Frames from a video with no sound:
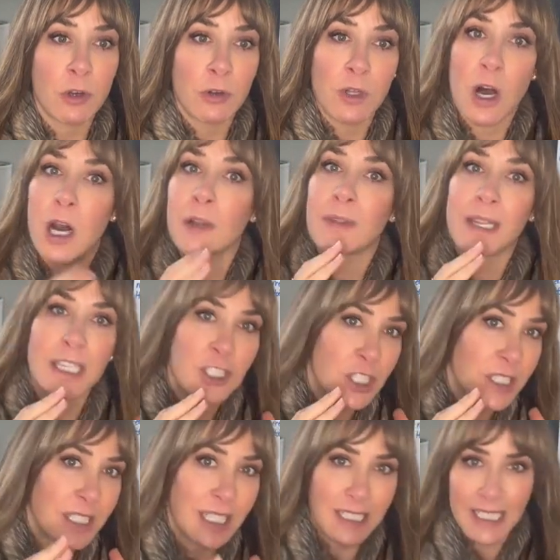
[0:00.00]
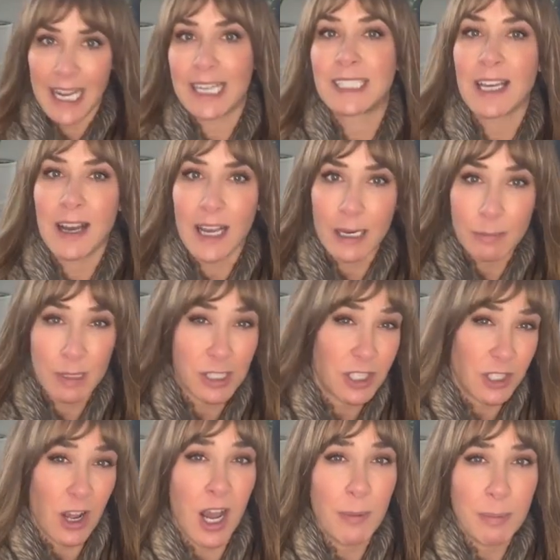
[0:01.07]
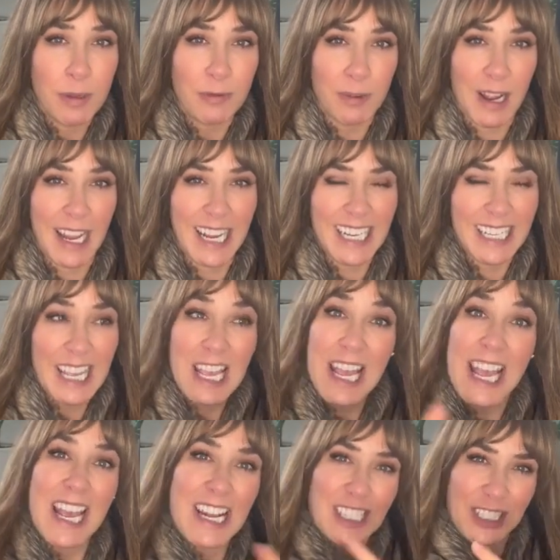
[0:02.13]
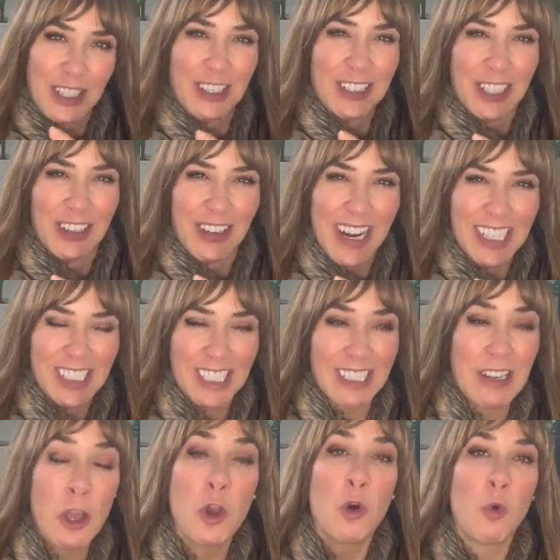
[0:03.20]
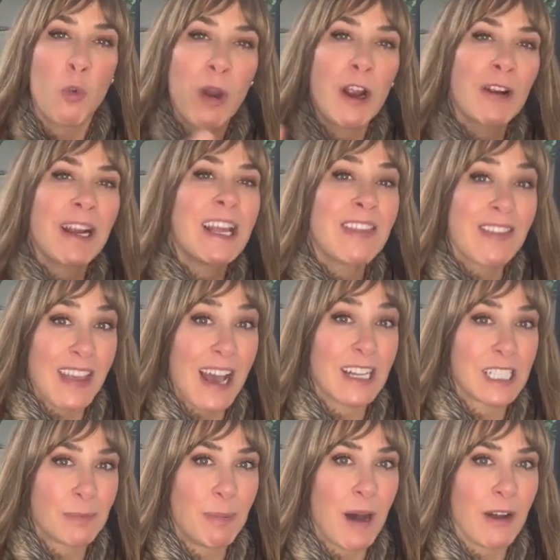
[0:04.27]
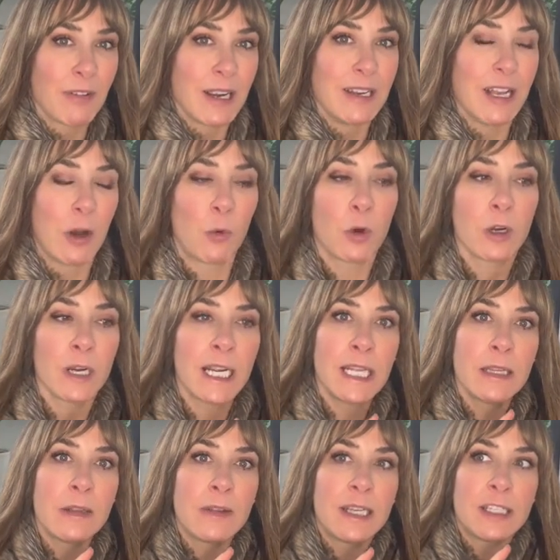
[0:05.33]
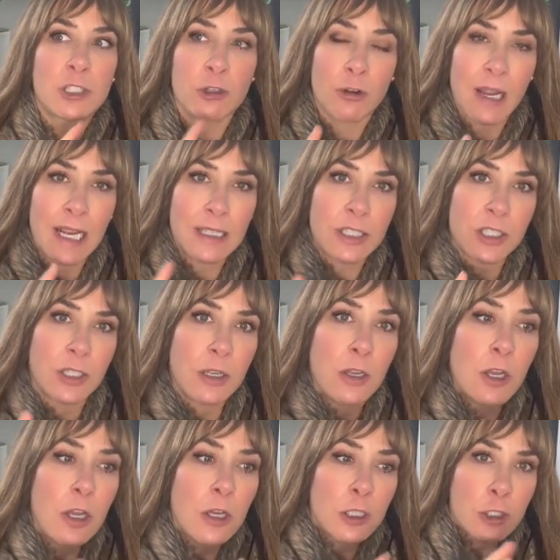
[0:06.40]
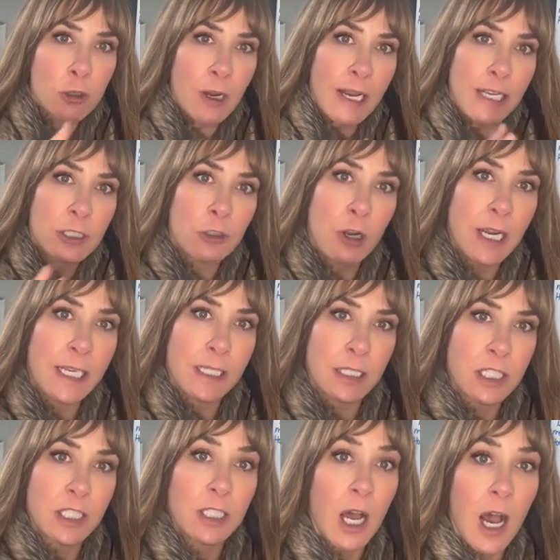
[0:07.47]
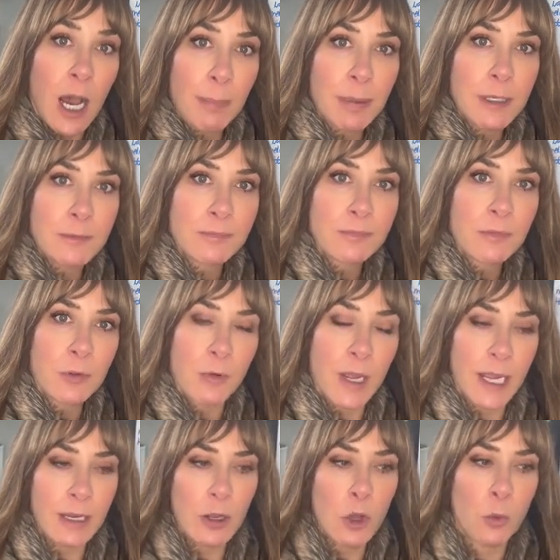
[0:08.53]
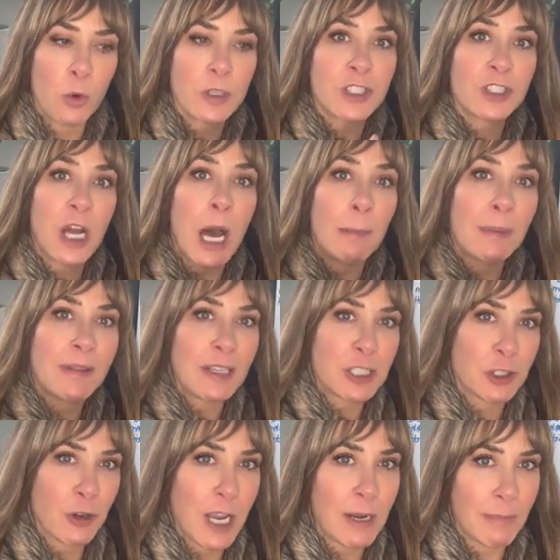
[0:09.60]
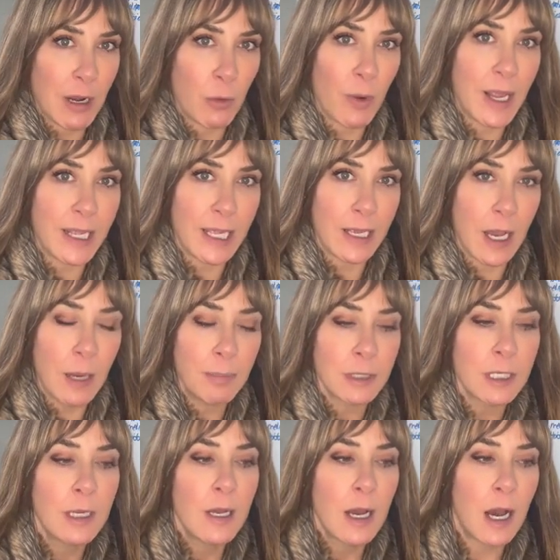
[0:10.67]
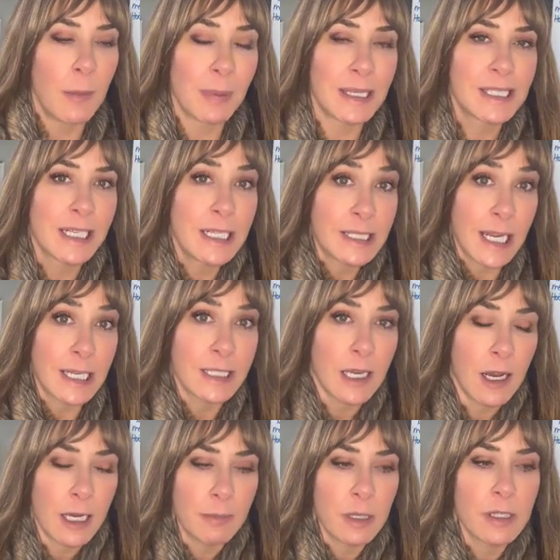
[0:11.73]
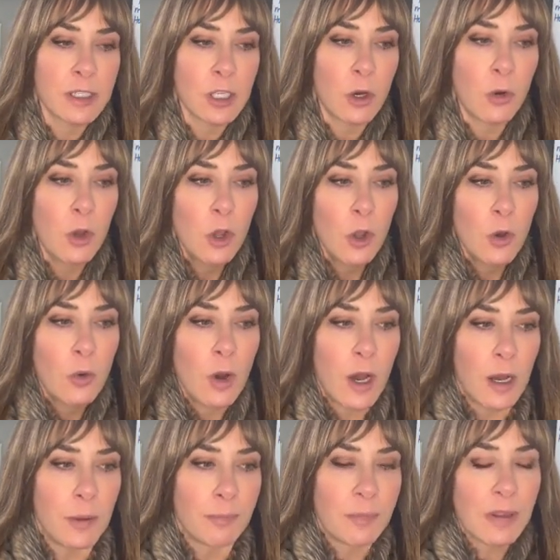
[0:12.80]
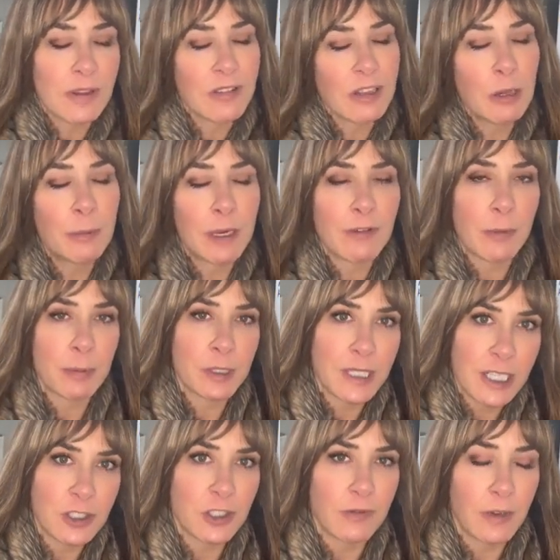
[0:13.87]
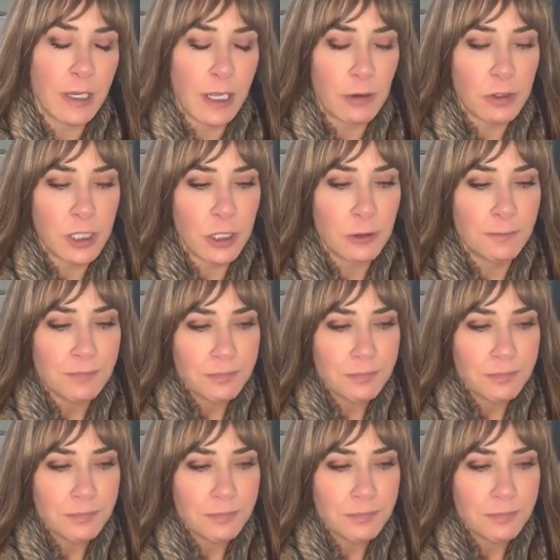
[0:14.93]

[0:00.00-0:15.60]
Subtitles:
long that it's just going to take time to stop, right, and turn direction. We're in that spot right now. We're in the train trying to stop, right? We're stopping the train by waking up, but it's going to take time. And so there's a little bit of a prediction video too.